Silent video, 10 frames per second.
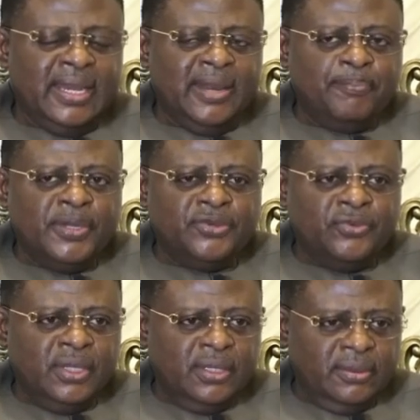that let
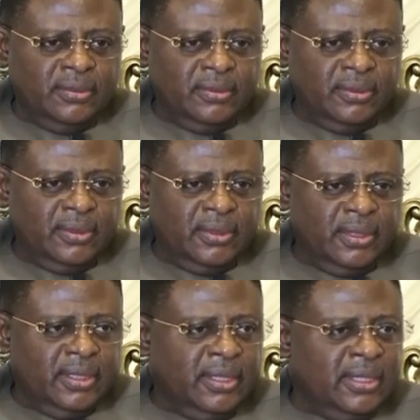peace reign.
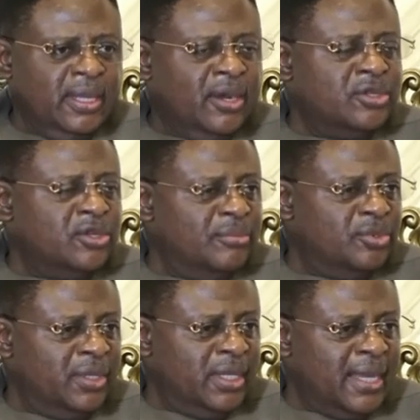Let us
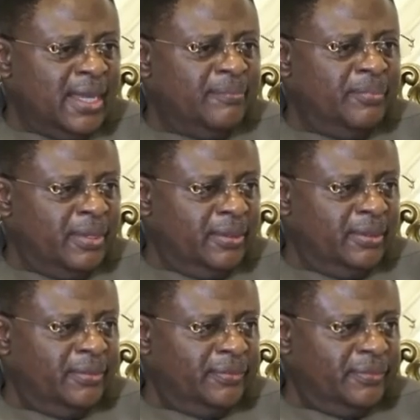come together and
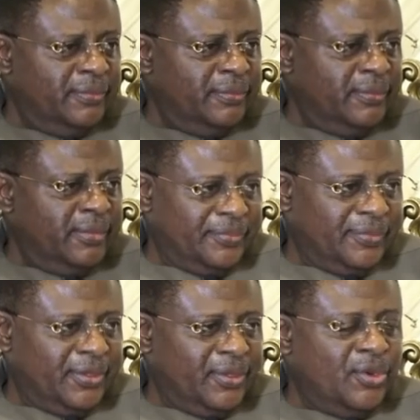build.
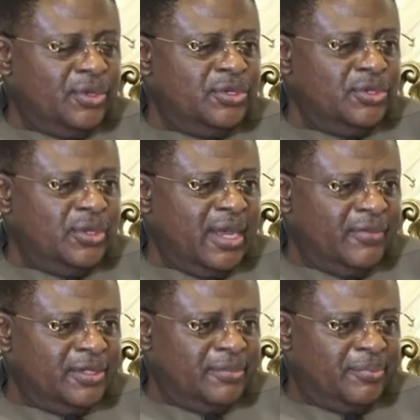Continue
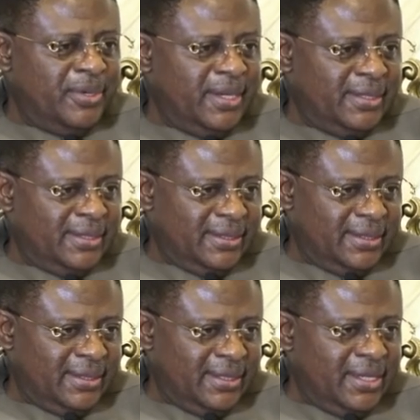to have us in
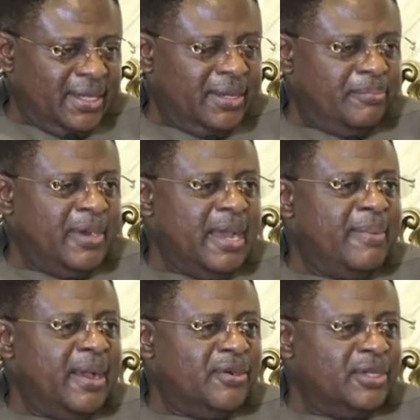prayers.
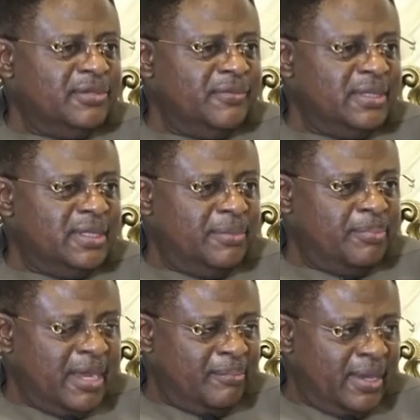Pray about Cross River
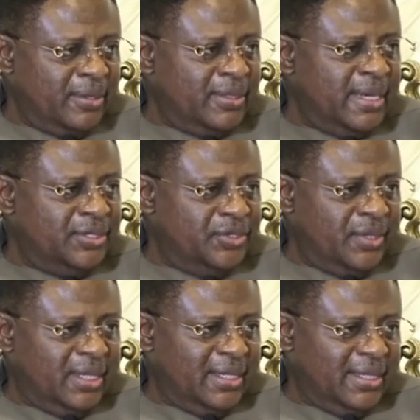State, pray about
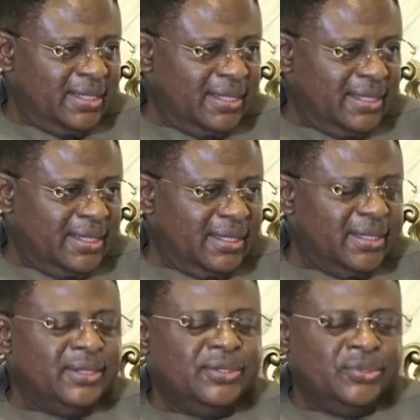Nigeria.
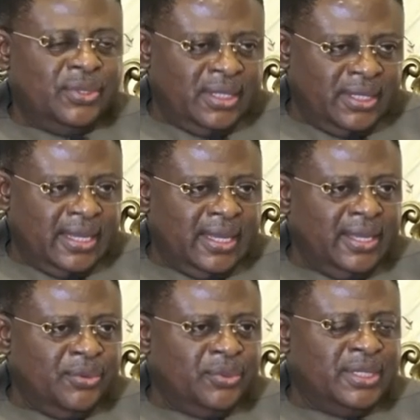
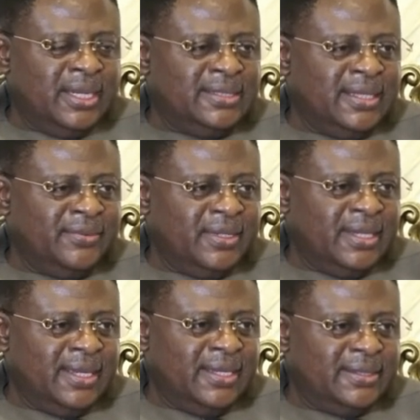Together we shall attain
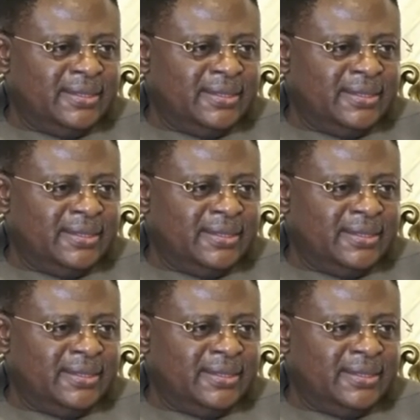greater